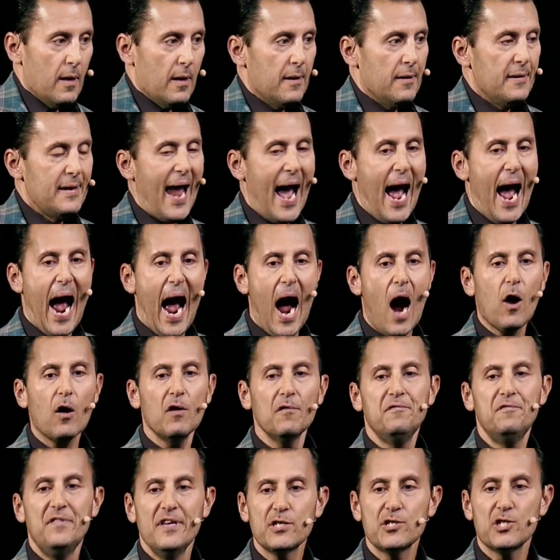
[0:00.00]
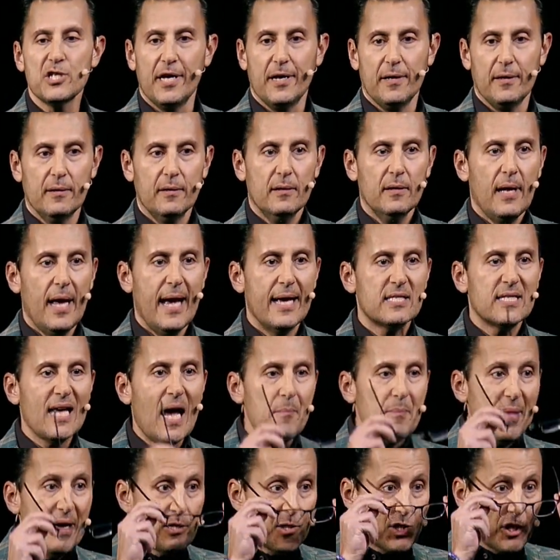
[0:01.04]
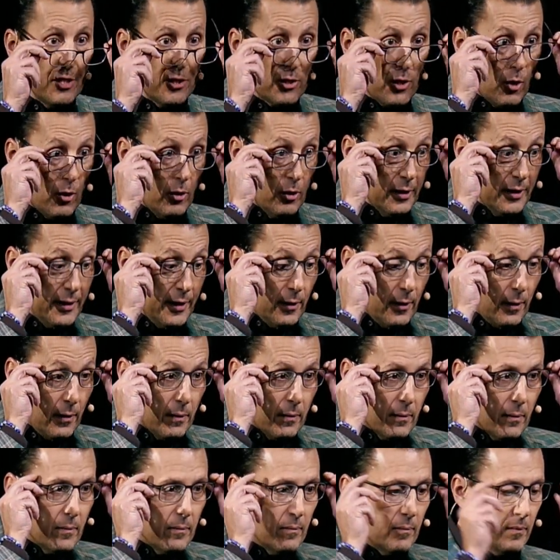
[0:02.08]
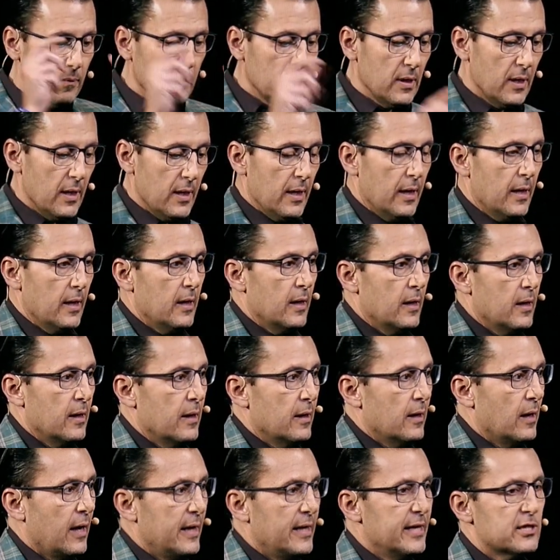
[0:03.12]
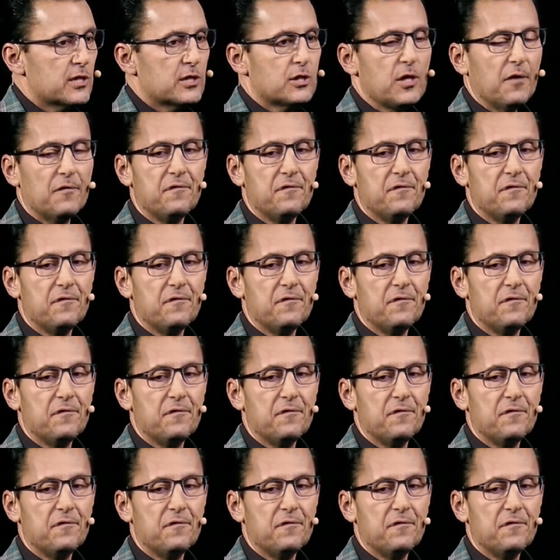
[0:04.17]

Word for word: Now our vision, as I mentioned earlier, is to